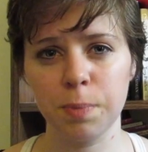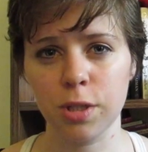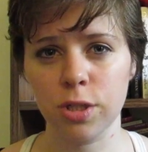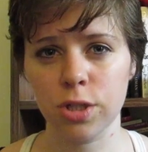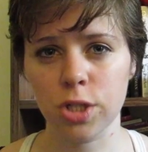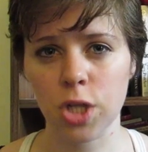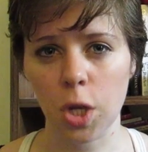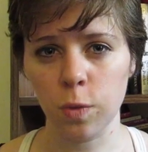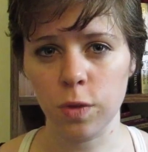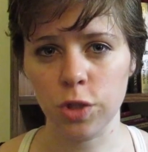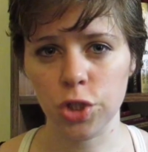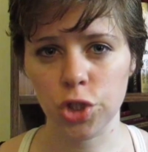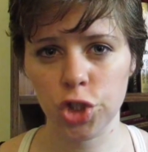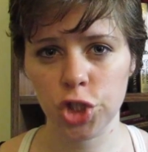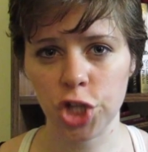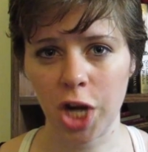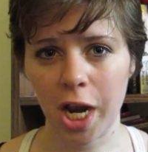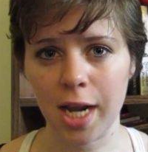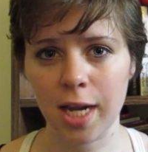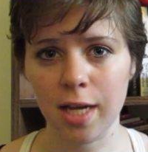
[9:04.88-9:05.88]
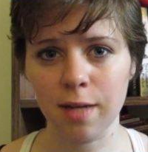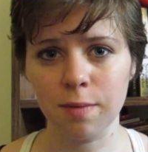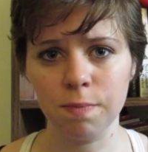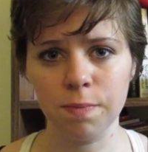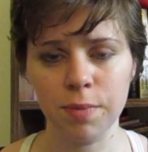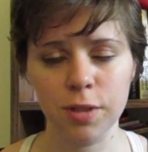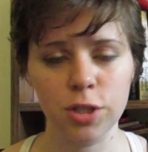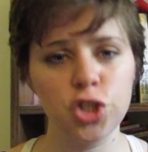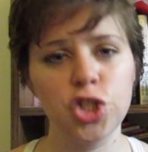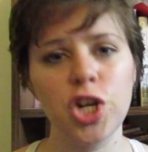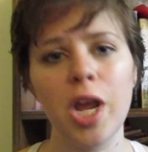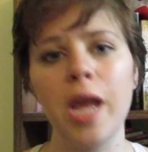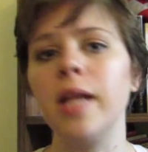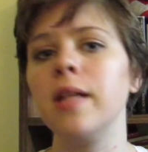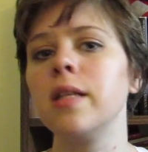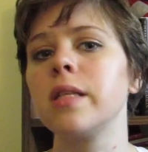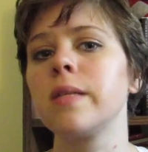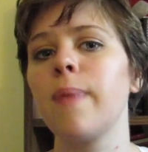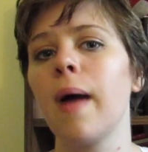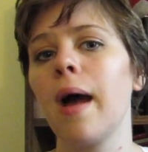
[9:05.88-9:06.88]
but so is Jane. But
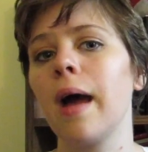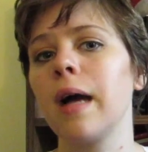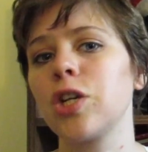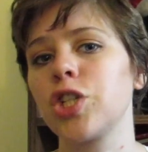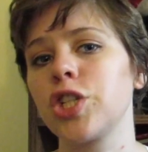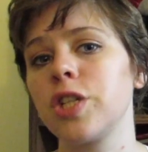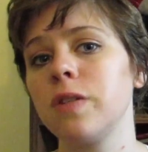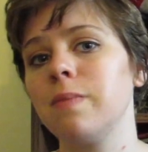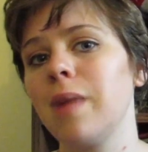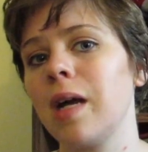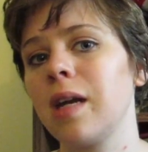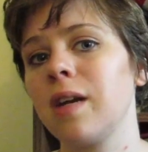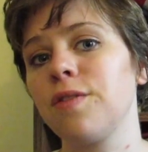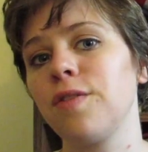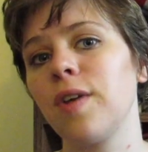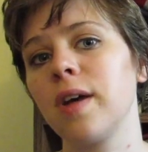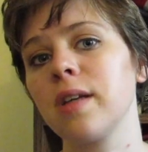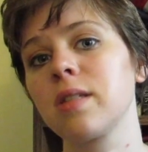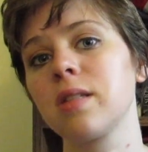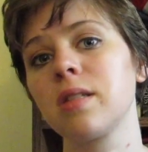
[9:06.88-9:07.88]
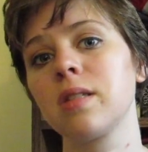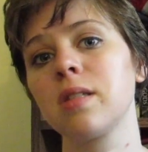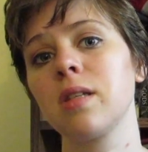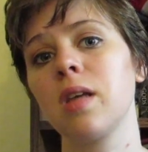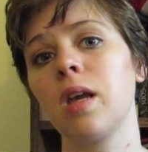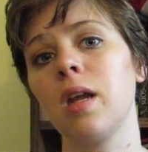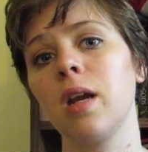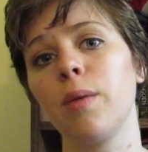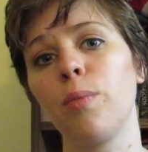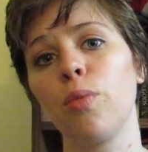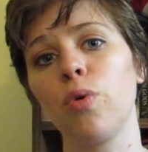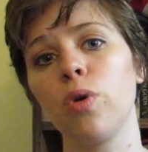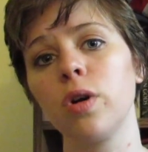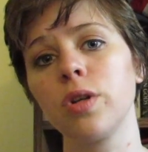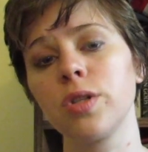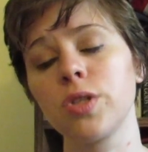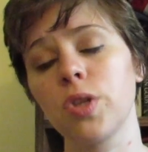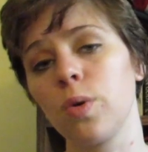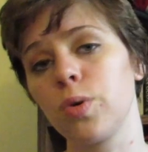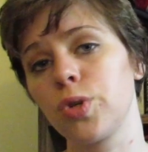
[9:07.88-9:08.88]
Jane's passion manifests in a more
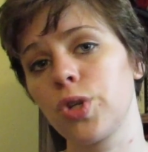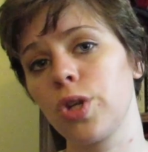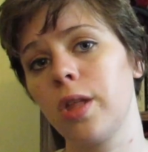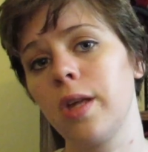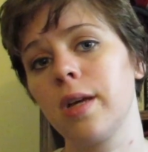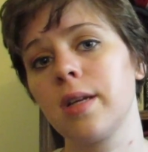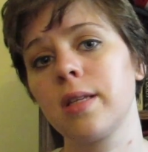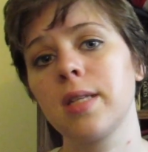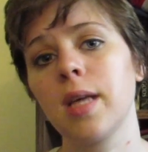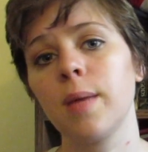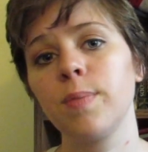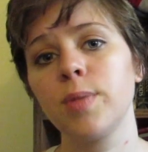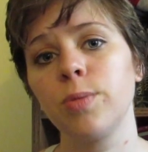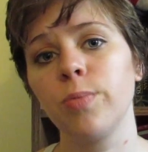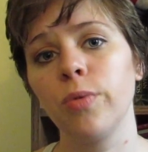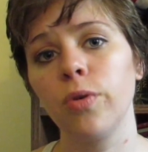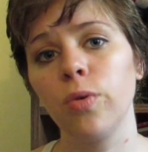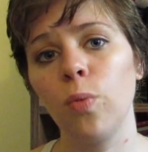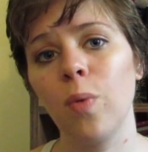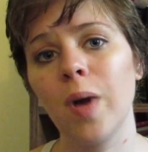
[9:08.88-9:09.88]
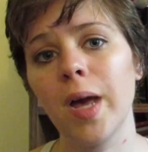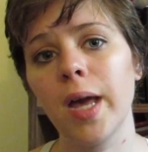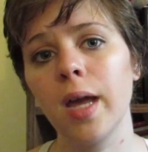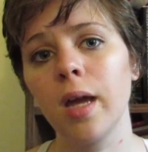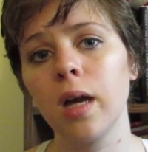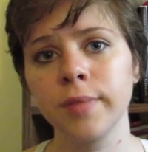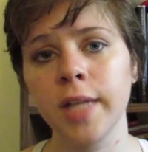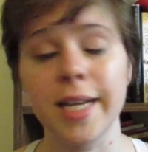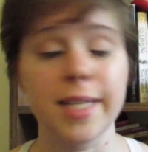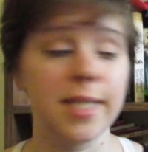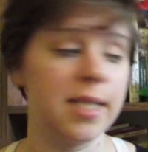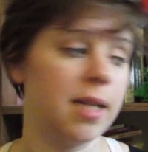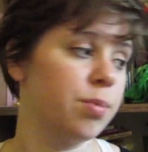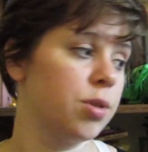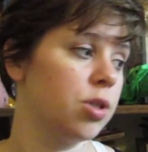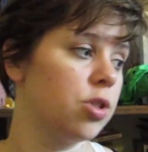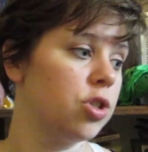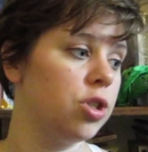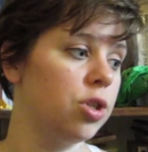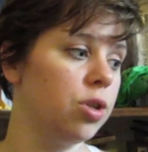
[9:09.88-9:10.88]
socially acceptable way,
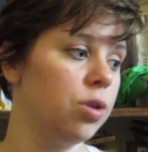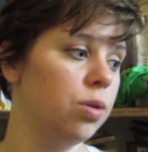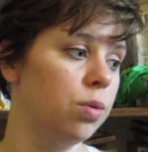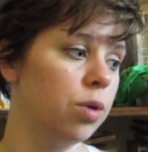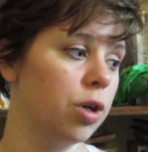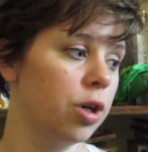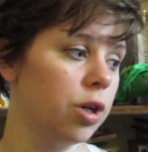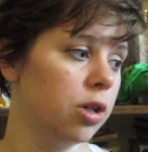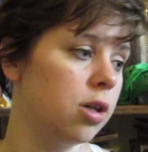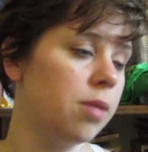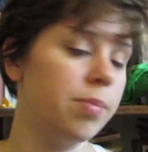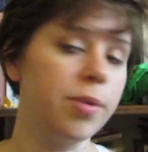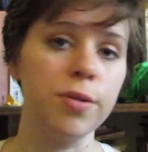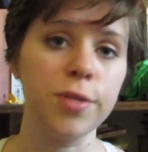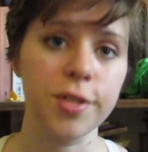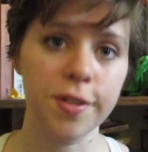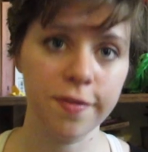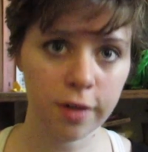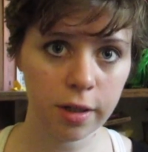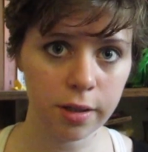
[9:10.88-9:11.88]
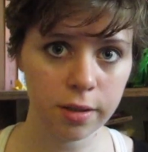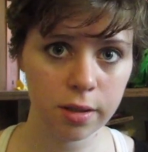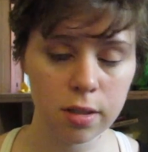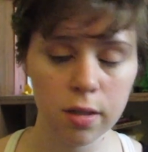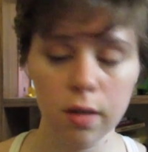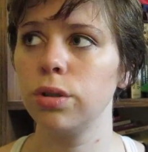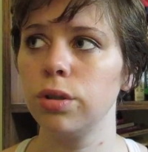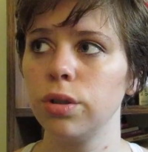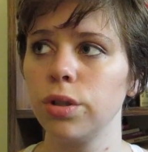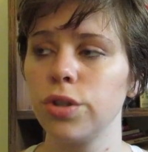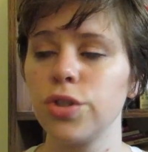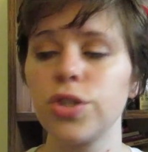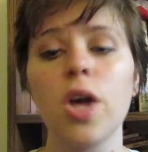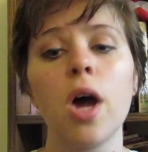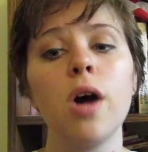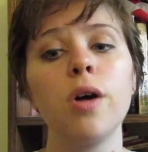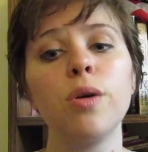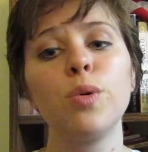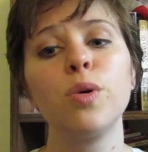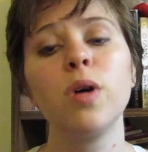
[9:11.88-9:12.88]
except to her abusive aunt.
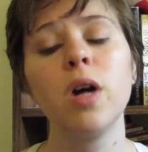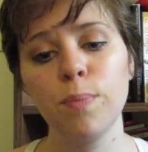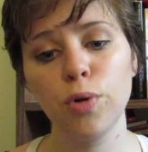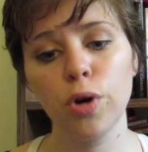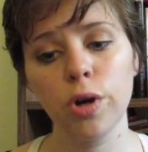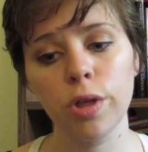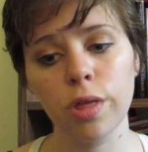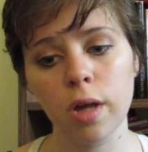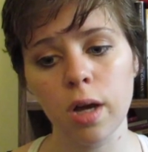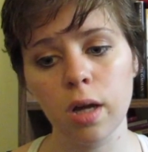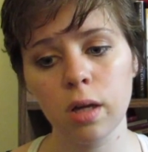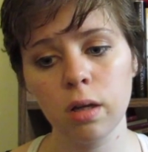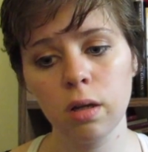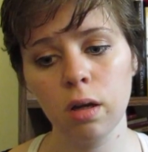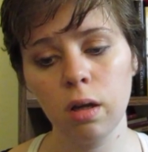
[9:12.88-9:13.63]
So Bertha